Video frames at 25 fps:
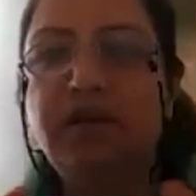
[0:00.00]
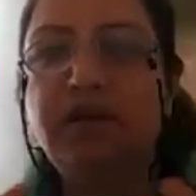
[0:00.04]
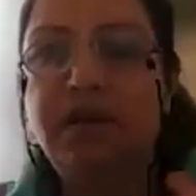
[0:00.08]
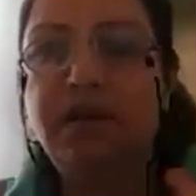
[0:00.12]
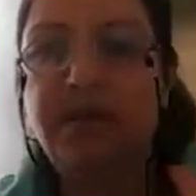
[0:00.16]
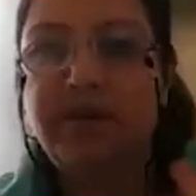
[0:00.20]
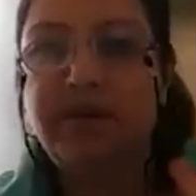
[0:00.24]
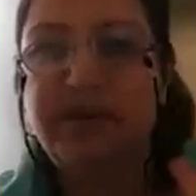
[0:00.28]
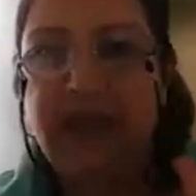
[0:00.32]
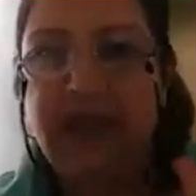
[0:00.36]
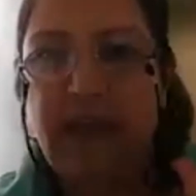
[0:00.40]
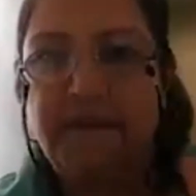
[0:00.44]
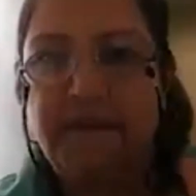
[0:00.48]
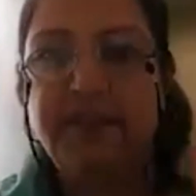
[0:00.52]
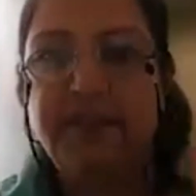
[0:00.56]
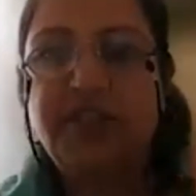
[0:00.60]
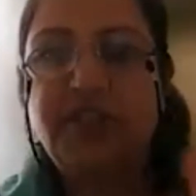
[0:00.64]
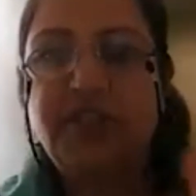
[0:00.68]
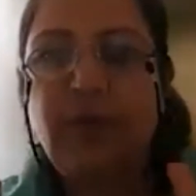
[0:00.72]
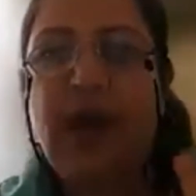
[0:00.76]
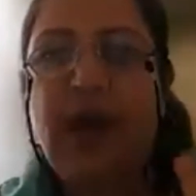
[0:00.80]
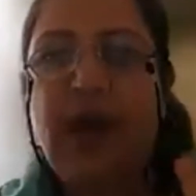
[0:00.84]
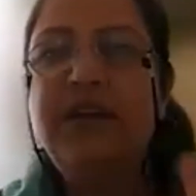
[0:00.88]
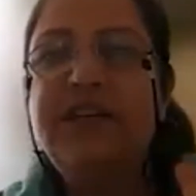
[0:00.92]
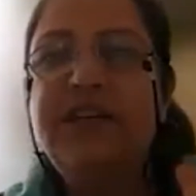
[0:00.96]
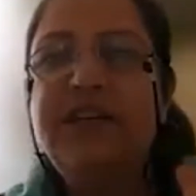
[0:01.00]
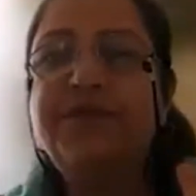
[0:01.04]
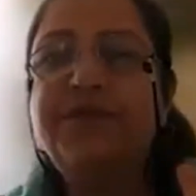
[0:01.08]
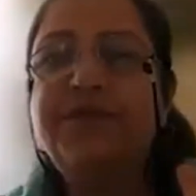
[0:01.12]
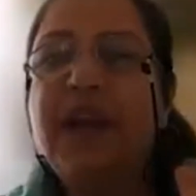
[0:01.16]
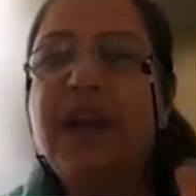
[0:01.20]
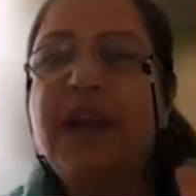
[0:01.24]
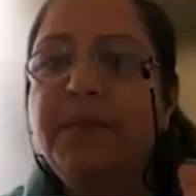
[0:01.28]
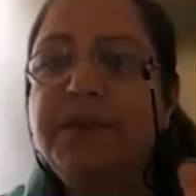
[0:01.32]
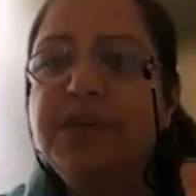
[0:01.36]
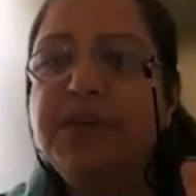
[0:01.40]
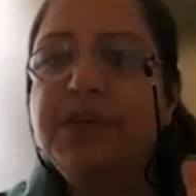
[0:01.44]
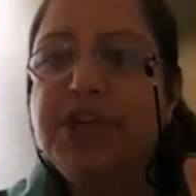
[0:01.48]
eventuality of
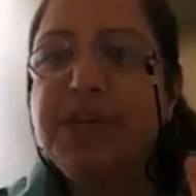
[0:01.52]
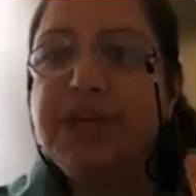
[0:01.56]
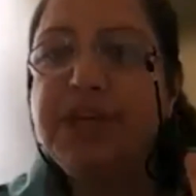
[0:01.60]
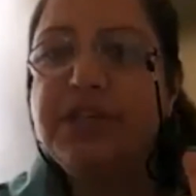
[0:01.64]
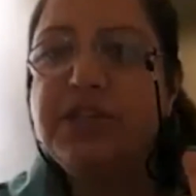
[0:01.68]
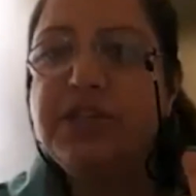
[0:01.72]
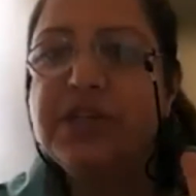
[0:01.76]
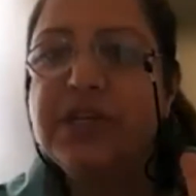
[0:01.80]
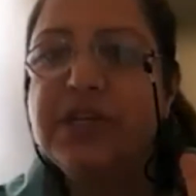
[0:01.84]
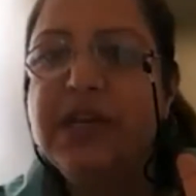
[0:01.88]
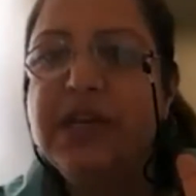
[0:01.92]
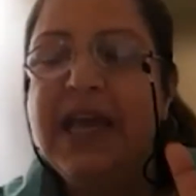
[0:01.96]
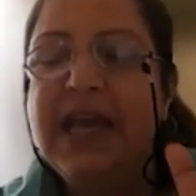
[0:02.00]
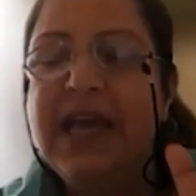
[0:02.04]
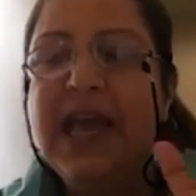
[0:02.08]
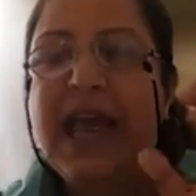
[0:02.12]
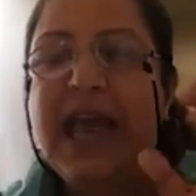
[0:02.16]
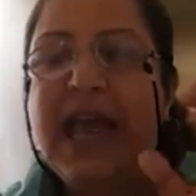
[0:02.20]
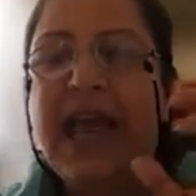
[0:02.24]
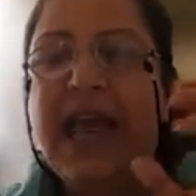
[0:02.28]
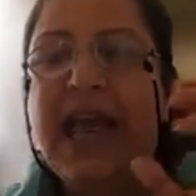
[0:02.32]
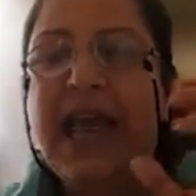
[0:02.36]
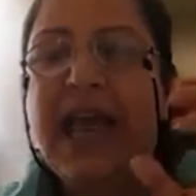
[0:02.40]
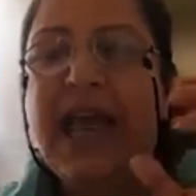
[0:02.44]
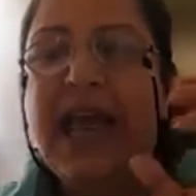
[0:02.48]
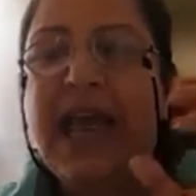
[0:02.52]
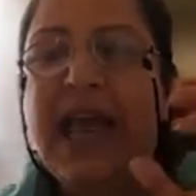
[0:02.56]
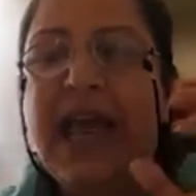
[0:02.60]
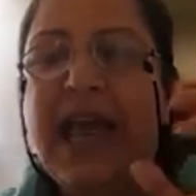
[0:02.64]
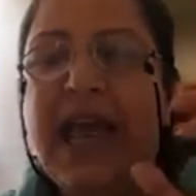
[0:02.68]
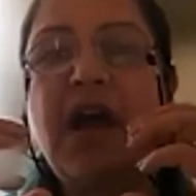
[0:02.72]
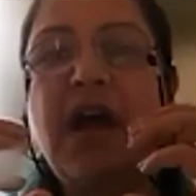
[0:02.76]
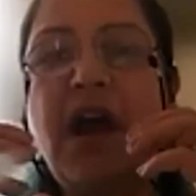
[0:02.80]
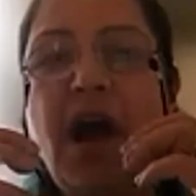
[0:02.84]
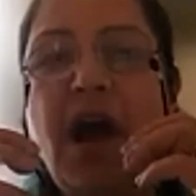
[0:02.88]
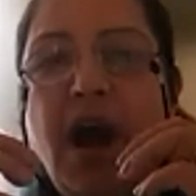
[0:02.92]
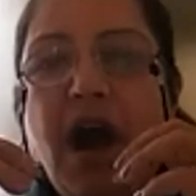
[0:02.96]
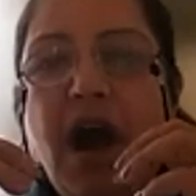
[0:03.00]
climate change, and then there
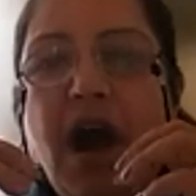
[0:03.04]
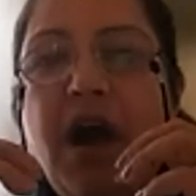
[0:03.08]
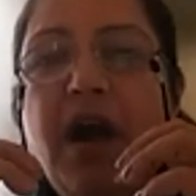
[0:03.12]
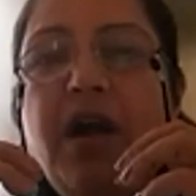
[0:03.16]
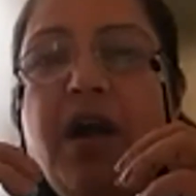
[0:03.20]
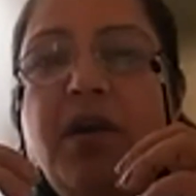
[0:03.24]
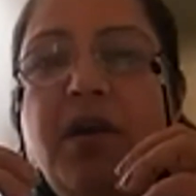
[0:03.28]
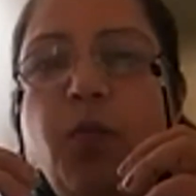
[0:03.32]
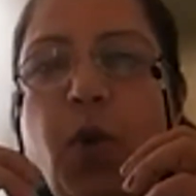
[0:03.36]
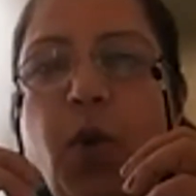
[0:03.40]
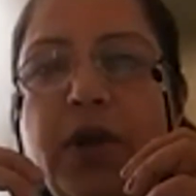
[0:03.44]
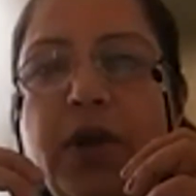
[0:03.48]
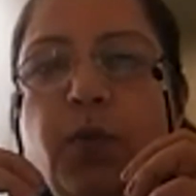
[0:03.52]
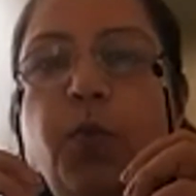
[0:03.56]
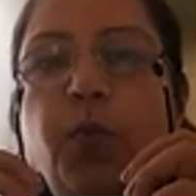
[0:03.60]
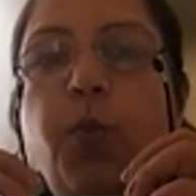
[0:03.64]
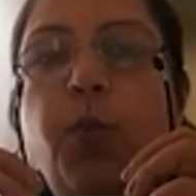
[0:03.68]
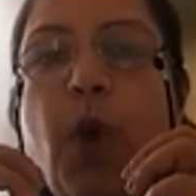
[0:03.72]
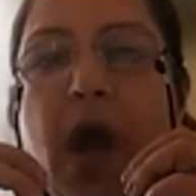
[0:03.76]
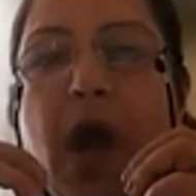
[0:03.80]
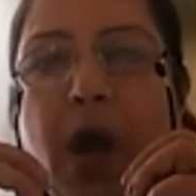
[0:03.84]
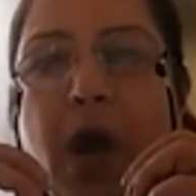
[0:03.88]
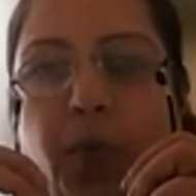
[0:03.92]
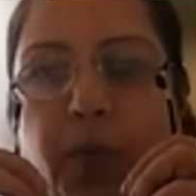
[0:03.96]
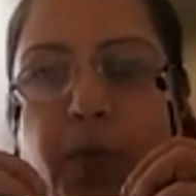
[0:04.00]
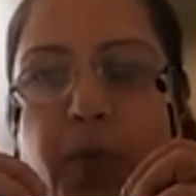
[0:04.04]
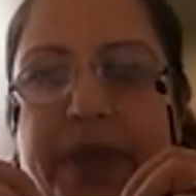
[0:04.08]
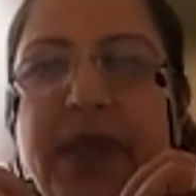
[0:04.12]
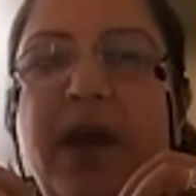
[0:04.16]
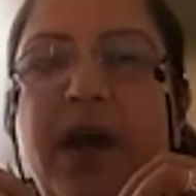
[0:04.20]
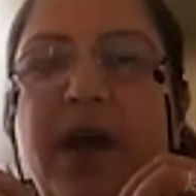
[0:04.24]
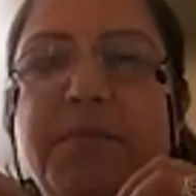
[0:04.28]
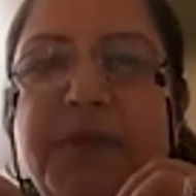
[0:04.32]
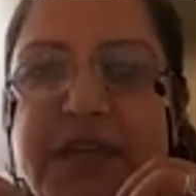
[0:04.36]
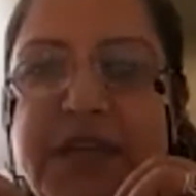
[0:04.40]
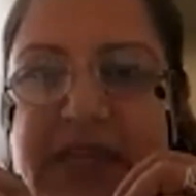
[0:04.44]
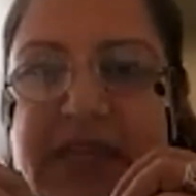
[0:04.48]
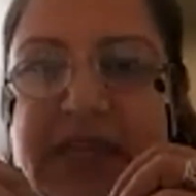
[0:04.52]
is how we
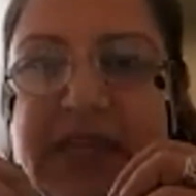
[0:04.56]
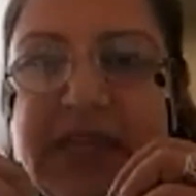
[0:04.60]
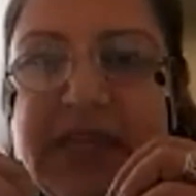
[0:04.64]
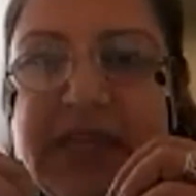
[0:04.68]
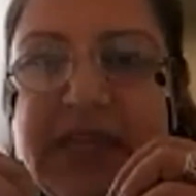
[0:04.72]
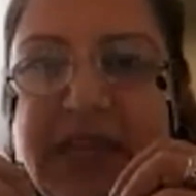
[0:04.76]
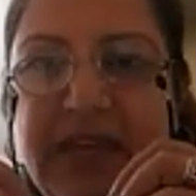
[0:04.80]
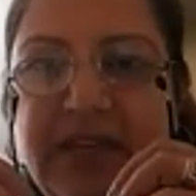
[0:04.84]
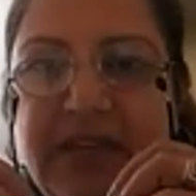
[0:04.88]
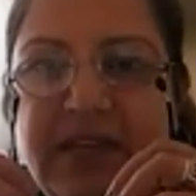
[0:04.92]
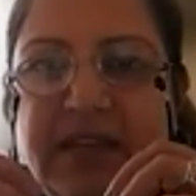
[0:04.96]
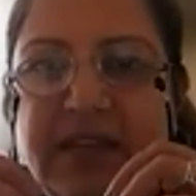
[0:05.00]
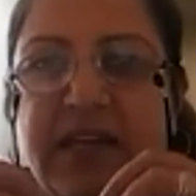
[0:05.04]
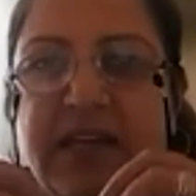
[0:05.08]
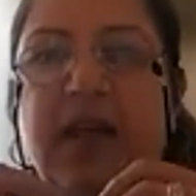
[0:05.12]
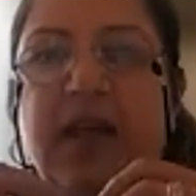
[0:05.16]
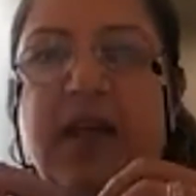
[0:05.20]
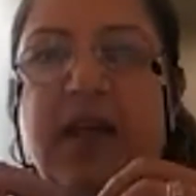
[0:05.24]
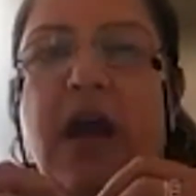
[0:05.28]
are mitigating it,